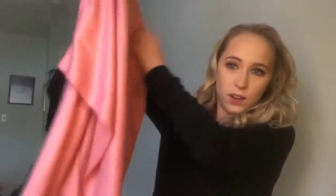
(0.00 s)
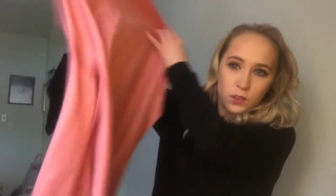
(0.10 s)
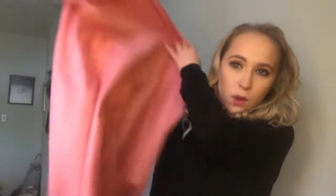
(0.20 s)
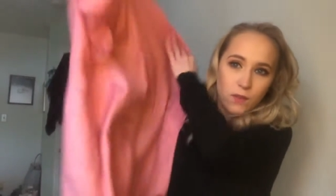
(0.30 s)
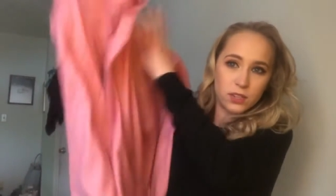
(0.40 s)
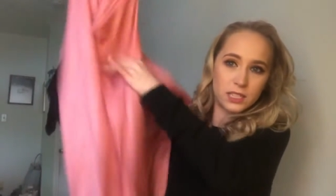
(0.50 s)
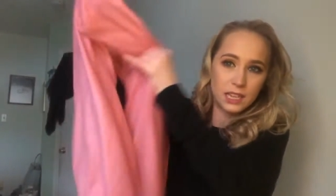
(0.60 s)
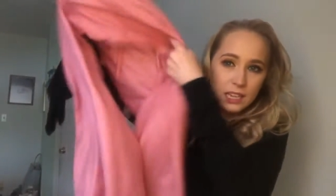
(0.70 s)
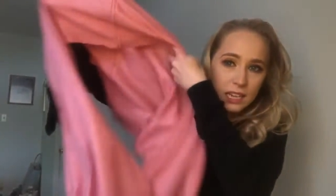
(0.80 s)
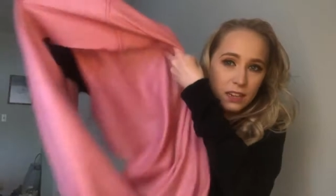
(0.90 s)
have you ever
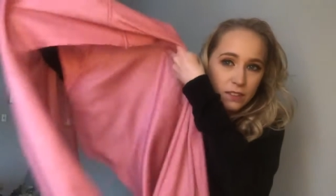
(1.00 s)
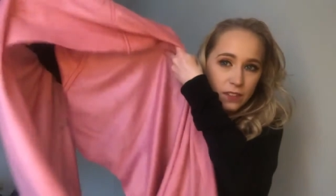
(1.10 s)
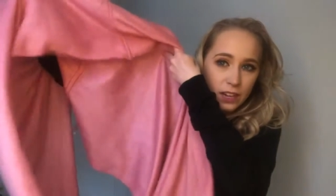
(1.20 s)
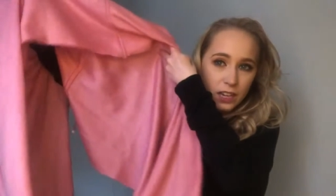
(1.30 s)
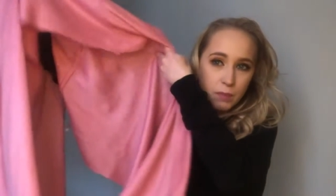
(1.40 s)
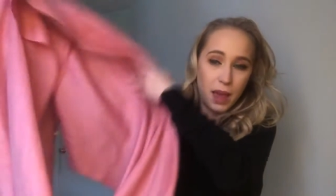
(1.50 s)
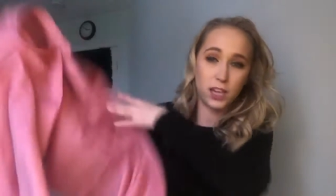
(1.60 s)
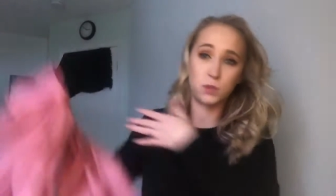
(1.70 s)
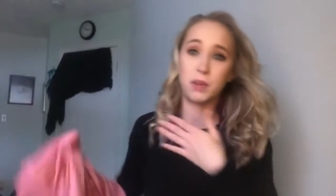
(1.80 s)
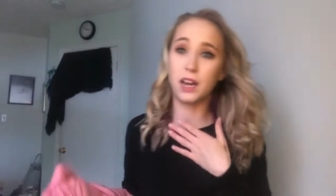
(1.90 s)
seen an infinity
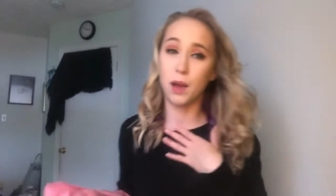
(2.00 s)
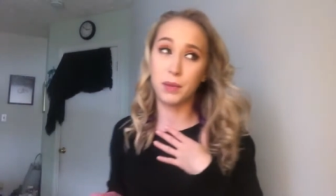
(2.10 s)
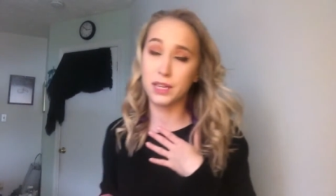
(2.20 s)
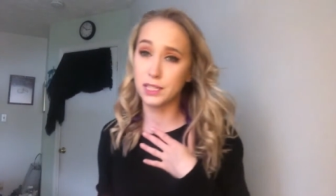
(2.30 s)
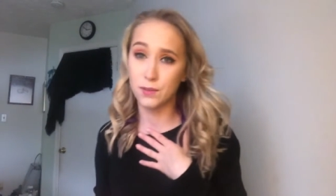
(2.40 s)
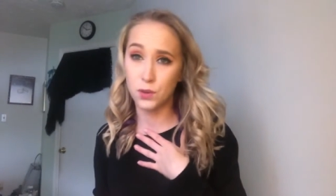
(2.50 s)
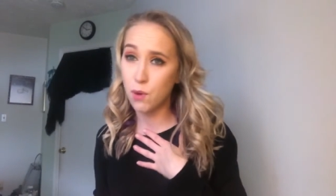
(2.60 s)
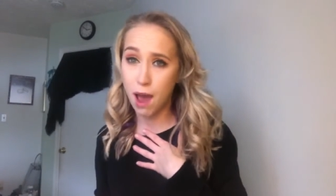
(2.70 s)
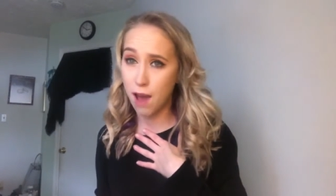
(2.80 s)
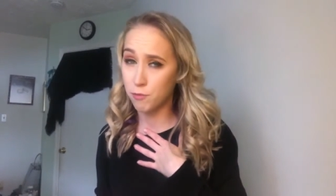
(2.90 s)
pashmina? Because if you
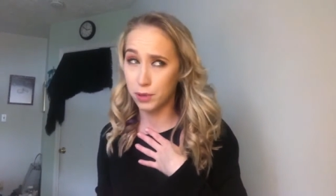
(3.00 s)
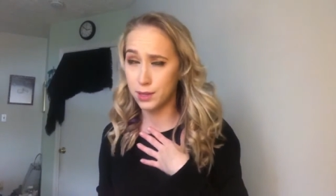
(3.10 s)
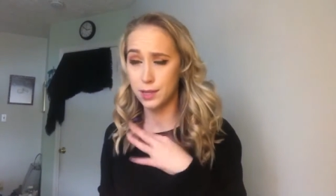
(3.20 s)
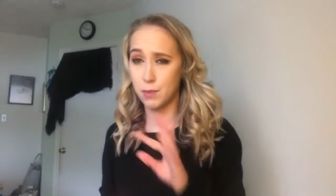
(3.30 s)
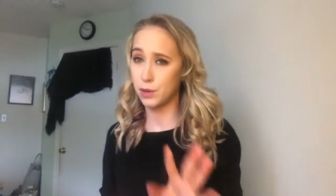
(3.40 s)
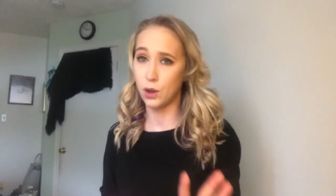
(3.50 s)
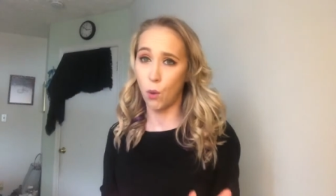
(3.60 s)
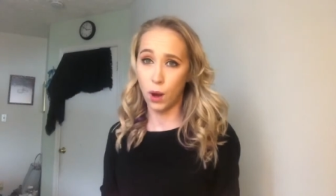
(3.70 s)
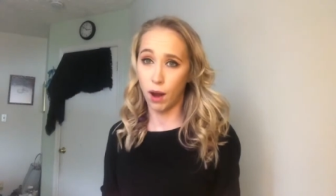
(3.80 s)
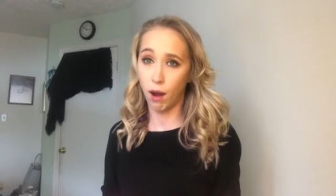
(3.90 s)
have, please let me
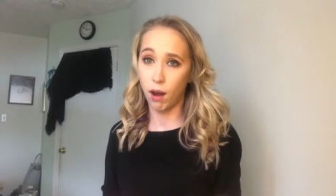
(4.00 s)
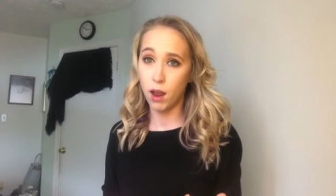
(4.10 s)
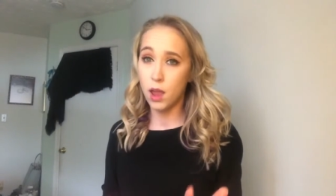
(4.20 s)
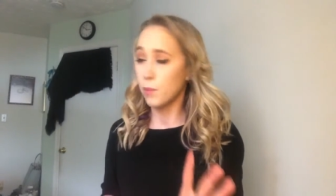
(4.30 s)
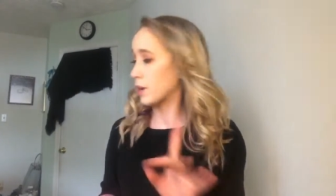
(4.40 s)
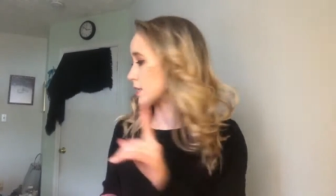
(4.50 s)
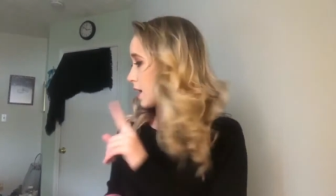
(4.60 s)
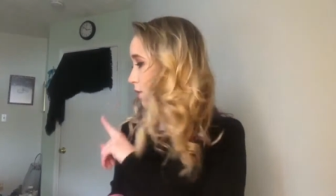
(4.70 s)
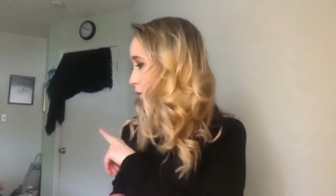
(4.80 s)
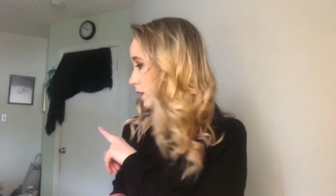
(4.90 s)
know where. Because
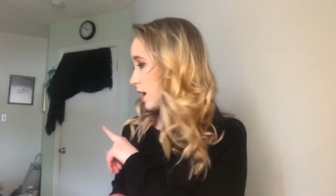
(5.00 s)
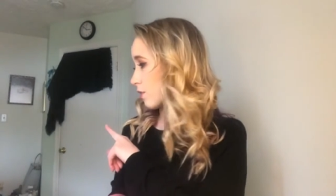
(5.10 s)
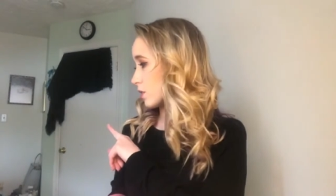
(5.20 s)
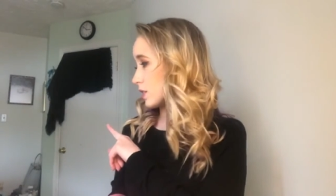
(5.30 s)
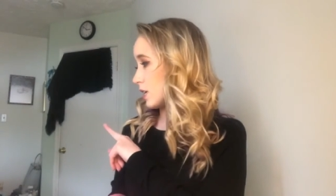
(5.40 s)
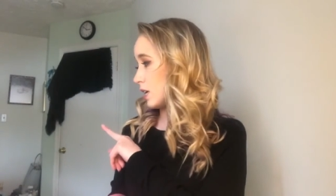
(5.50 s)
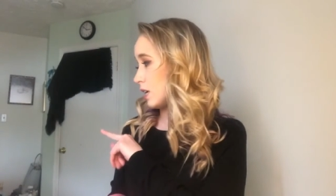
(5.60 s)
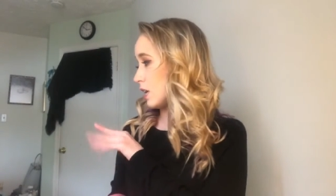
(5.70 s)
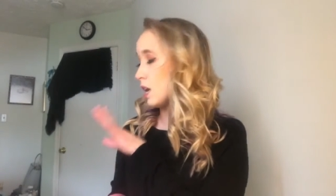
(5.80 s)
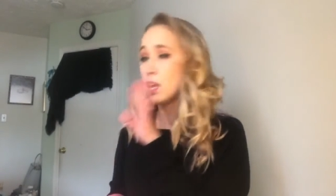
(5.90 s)
I've only ever
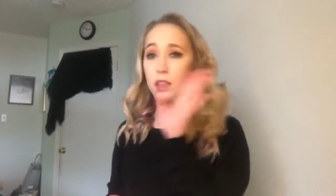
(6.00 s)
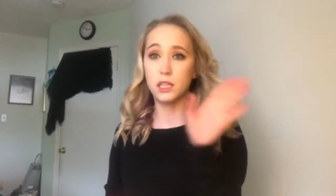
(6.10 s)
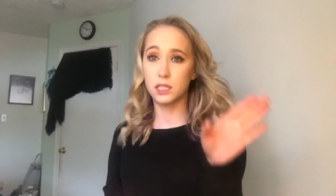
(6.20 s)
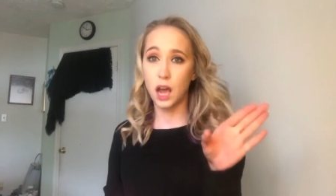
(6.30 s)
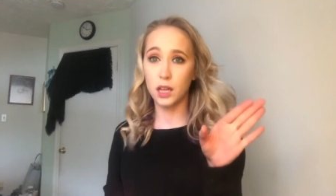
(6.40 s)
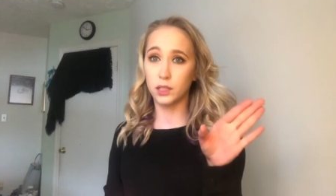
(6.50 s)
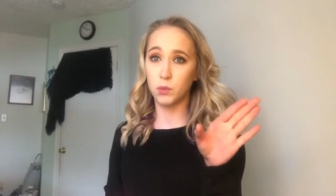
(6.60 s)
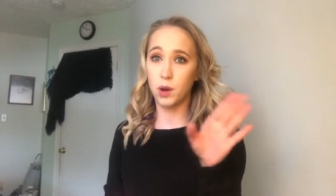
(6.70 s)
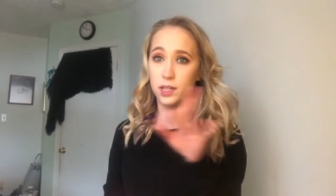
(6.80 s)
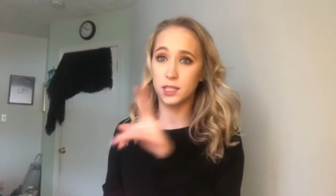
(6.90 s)
seen the solid
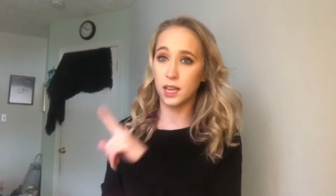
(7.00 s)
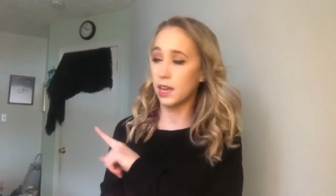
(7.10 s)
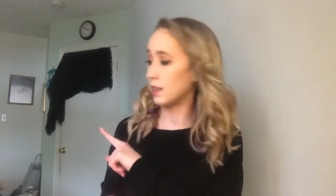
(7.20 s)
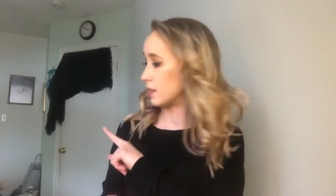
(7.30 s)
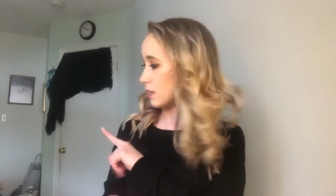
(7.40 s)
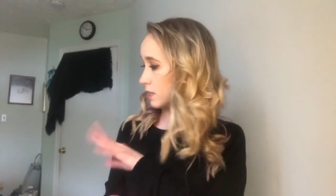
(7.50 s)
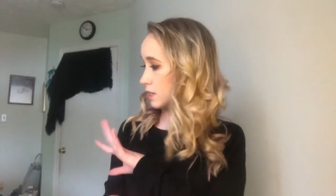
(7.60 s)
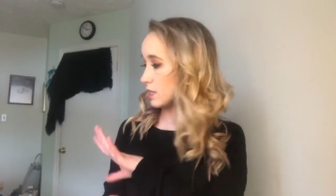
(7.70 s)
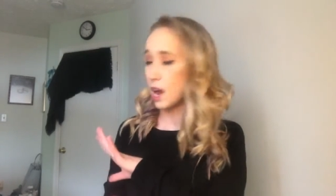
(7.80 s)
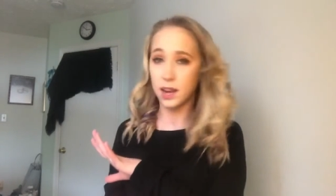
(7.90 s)
ones and the
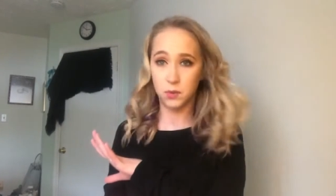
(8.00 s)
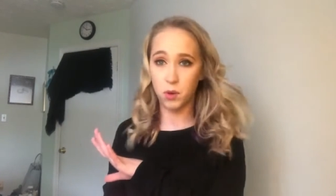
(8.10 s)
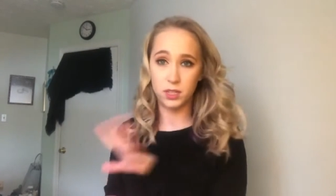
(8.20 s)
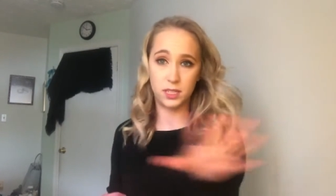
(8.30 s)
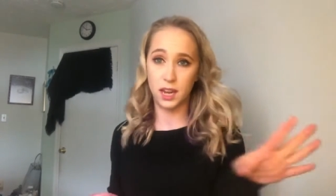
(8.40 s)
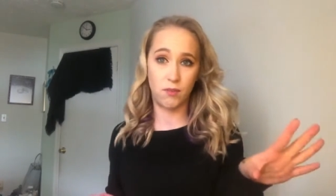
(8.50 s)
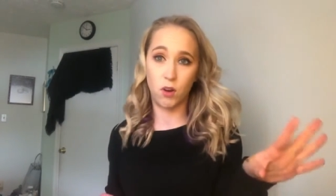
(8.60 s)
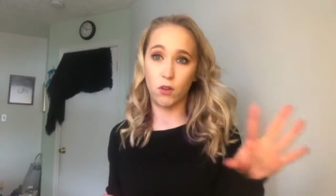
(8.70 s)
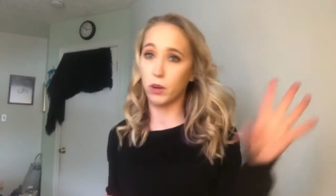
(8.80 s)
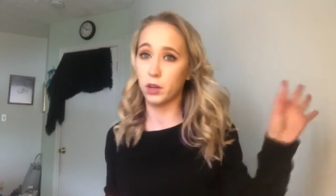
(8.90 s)
designed ones that I've
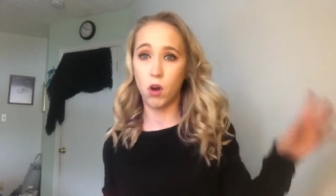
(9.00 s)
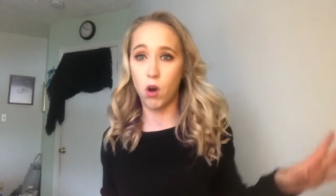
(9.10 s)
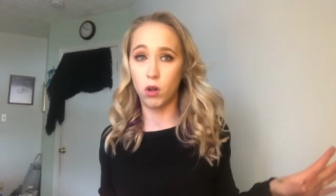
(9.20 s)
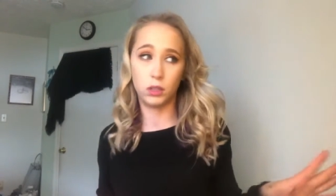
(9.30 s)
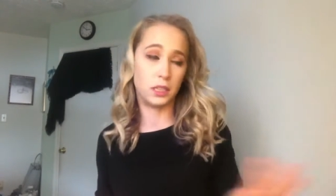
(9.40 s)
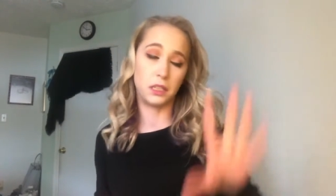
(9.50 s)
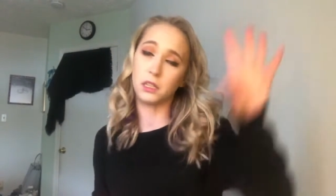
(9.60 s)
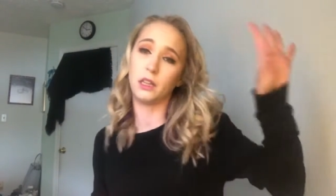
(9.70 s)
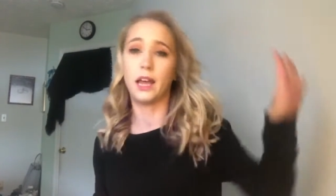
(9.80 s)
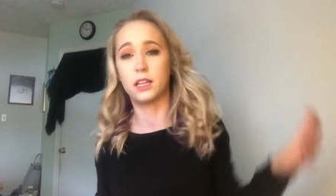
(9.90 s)
already hauled in
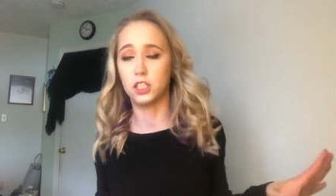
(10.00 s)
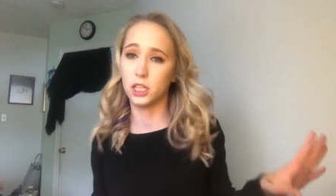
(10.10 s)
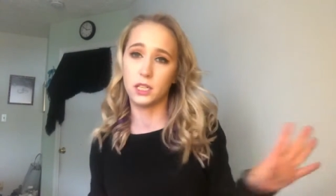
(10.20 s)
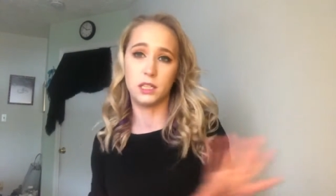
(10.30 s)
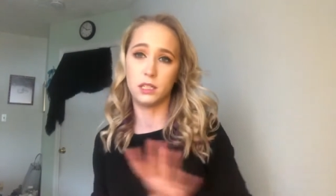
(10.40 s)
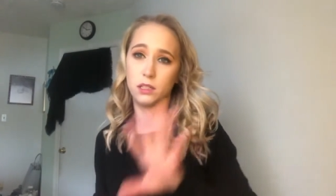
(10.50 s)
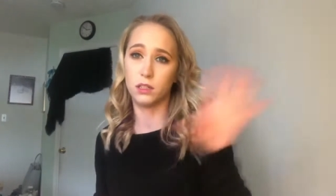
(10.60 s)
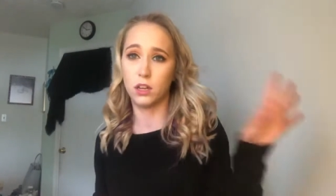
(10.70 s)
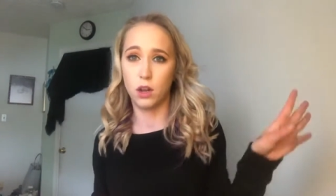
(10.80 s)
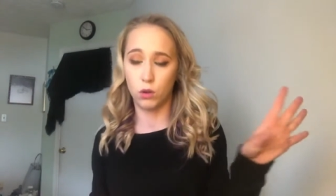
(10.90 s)
collection,
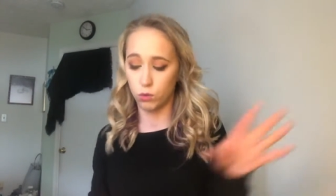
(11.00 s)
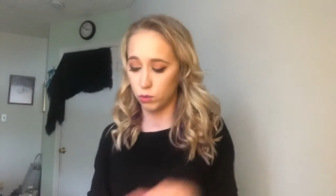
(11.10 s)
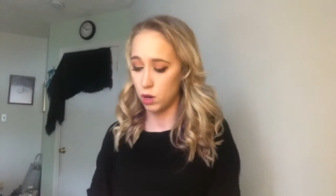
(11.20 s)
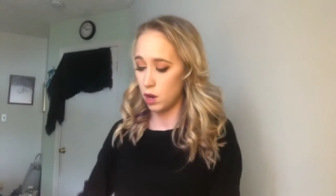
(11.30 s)
you know,